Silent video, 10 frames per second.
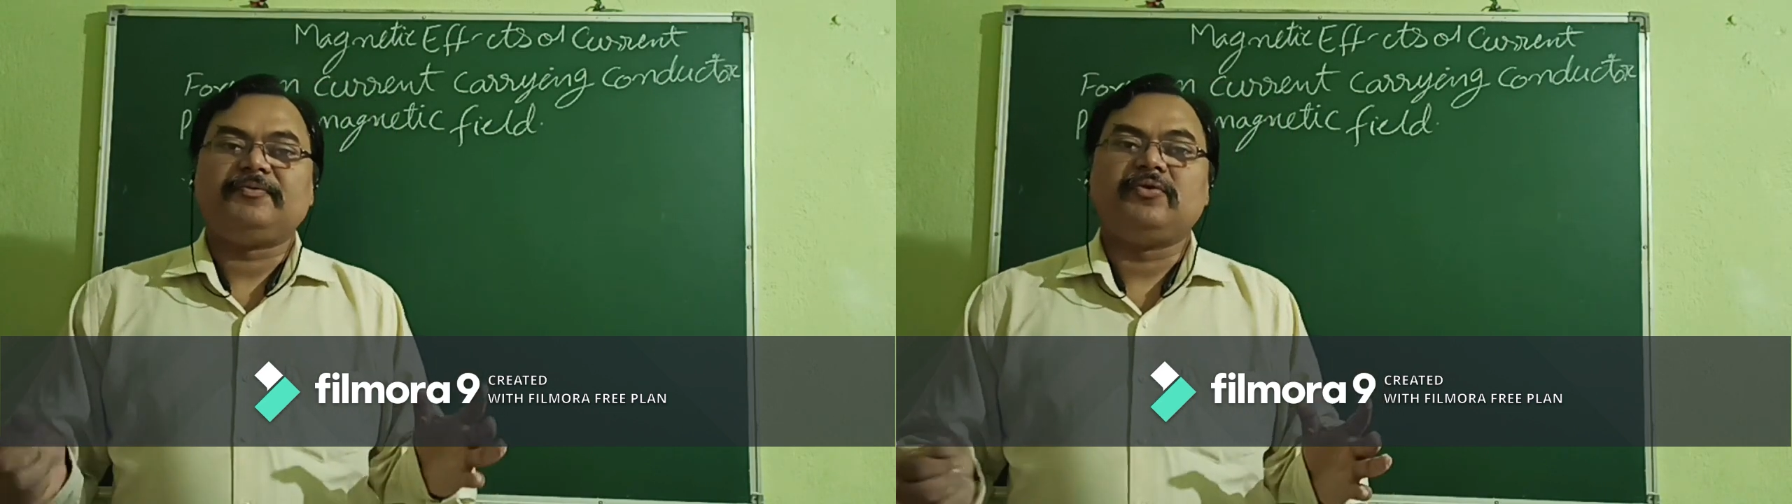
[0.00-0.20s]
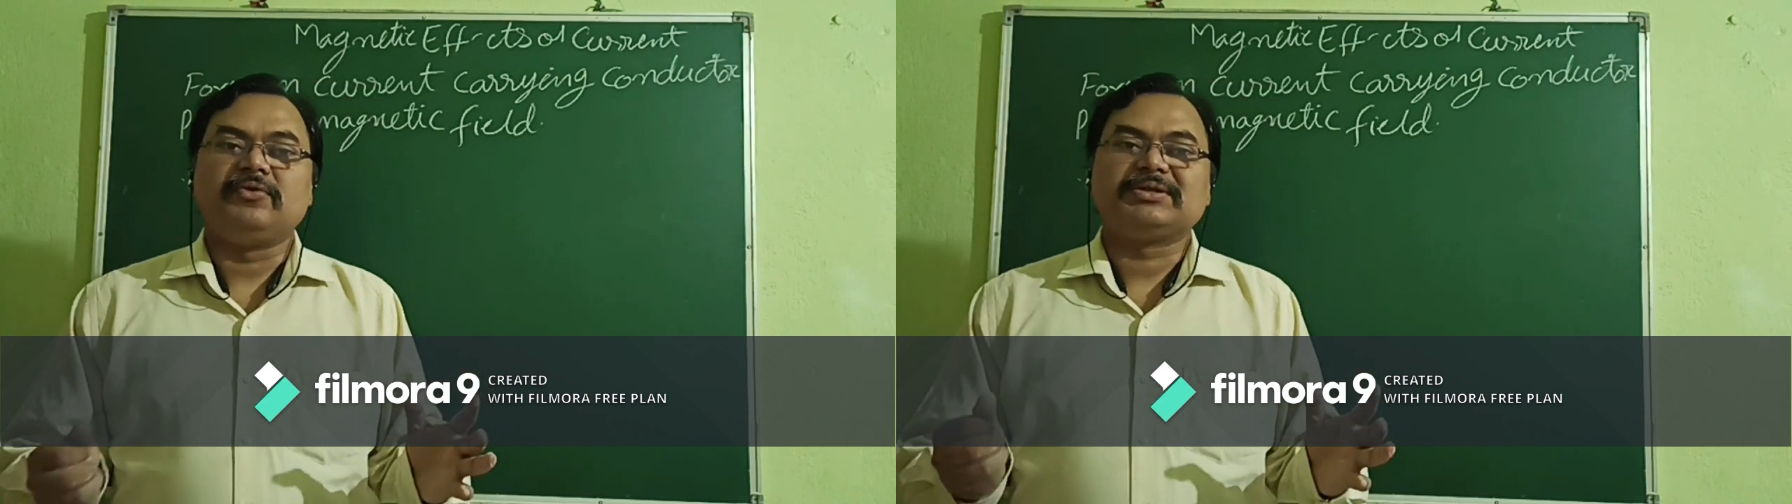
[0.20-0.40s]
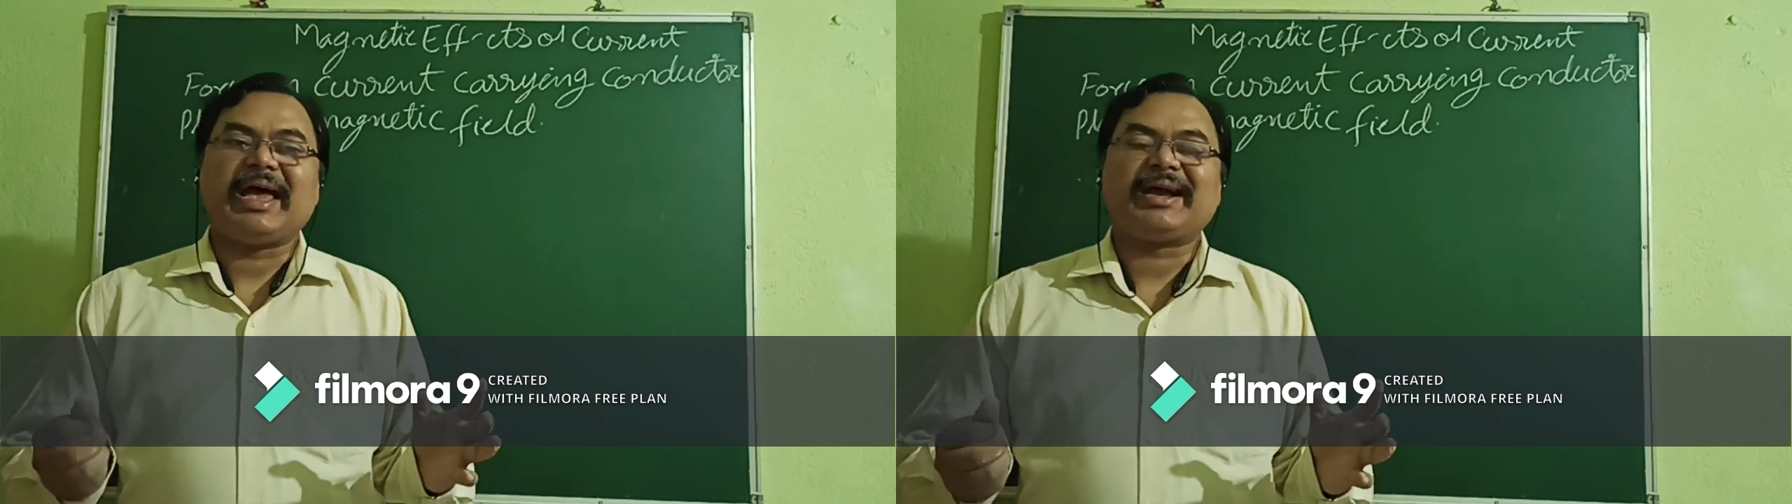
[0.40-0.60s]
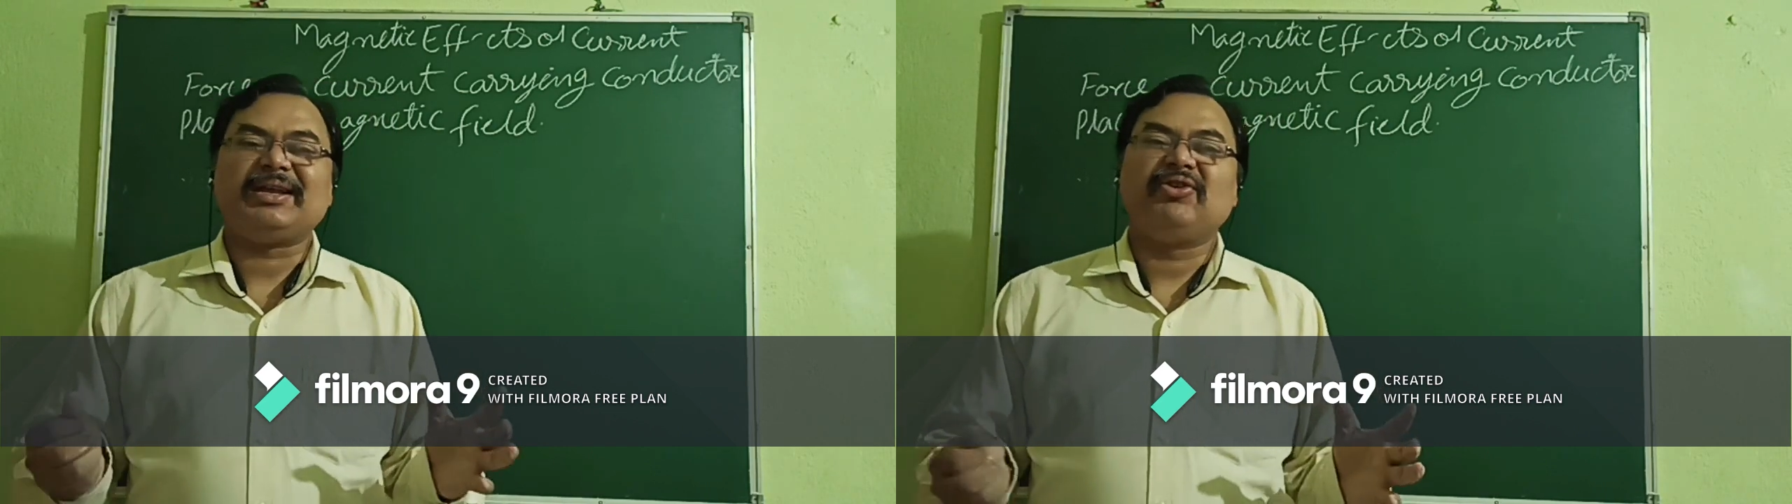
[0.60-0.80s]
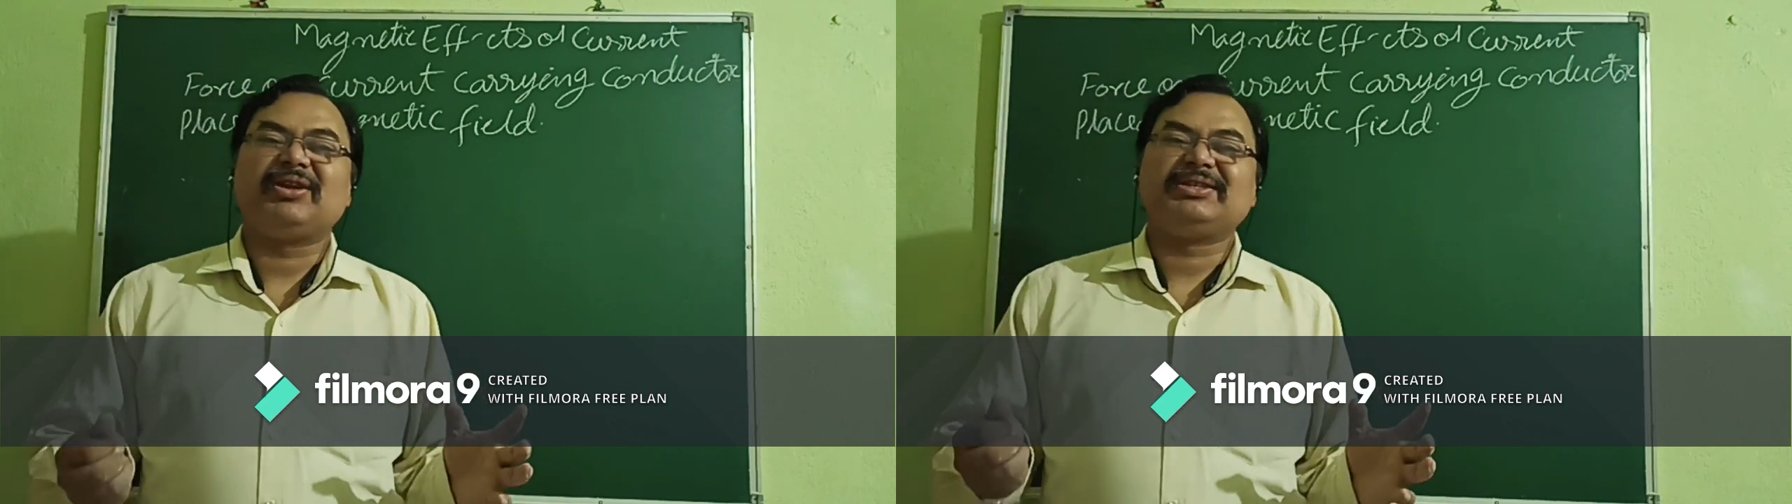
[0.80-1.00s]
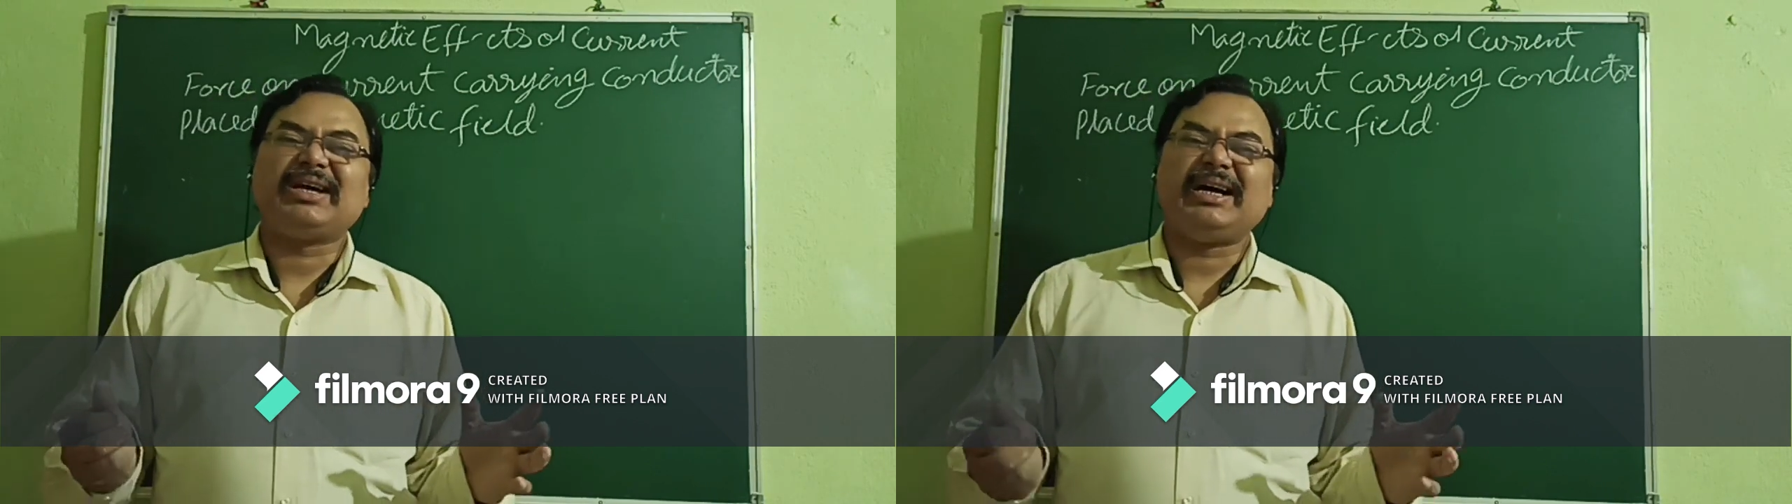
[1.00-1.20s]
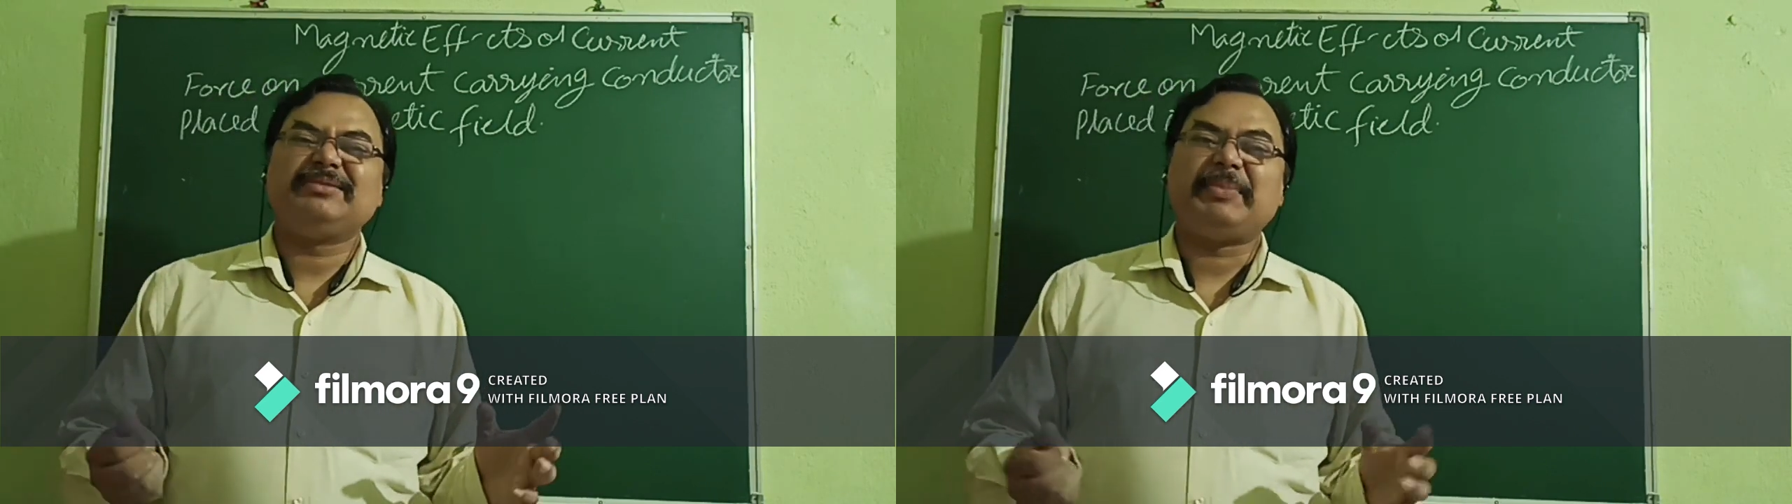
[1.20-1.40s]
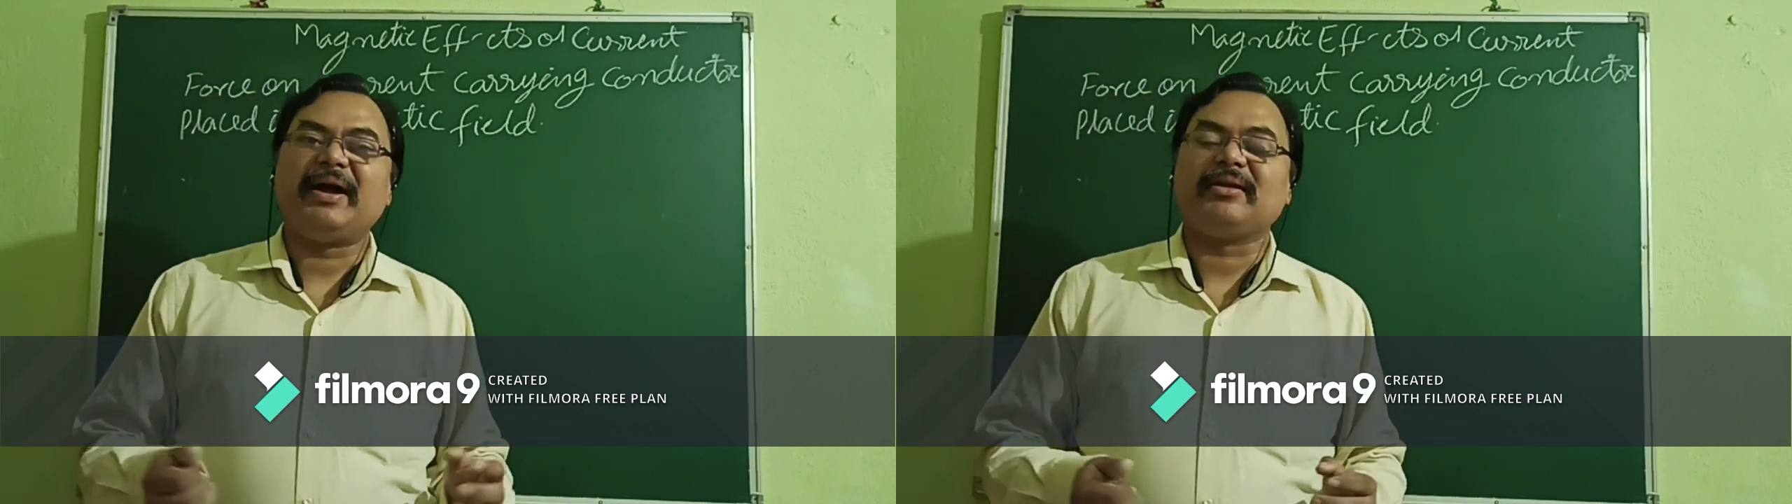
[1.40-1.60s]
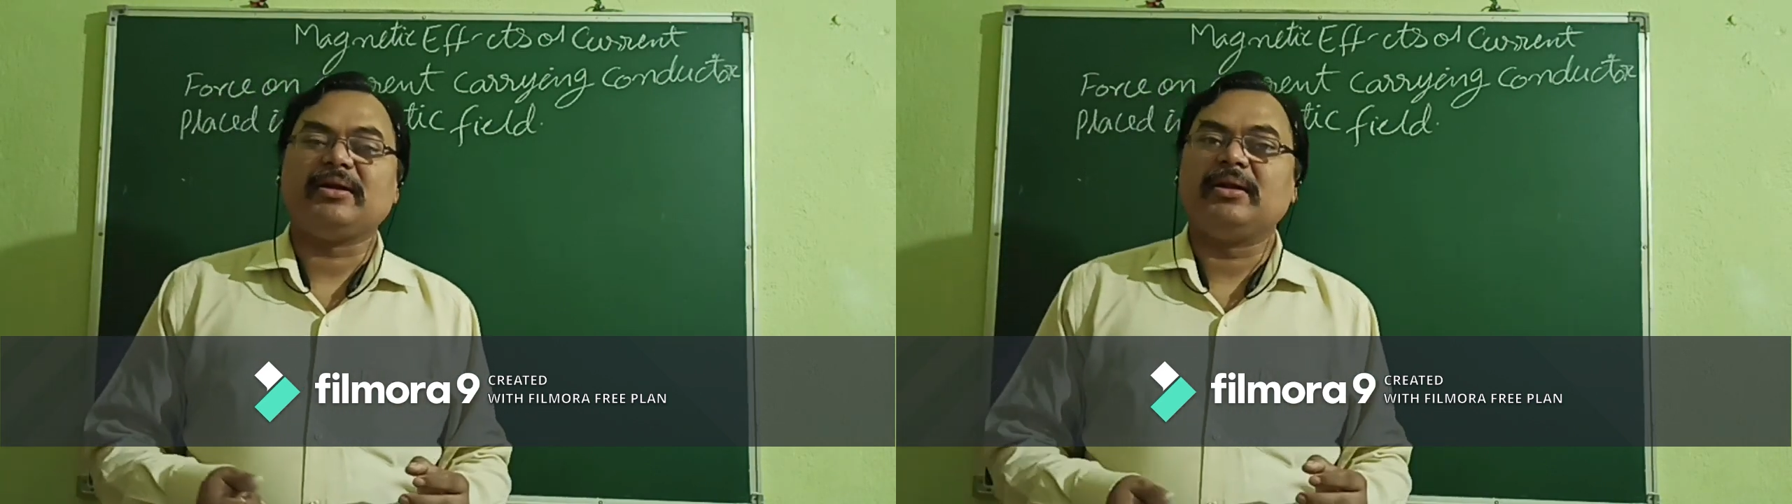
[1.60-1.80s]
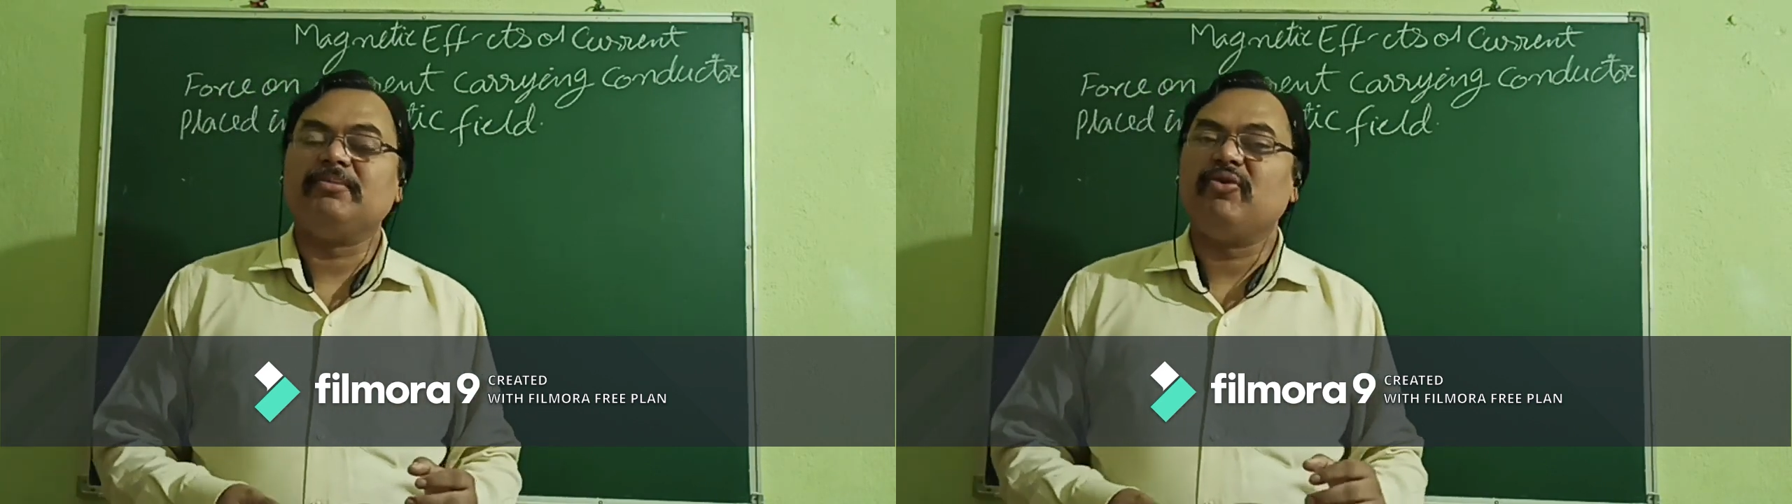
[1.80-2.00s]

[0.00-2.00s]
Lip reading: force acting on a charged particle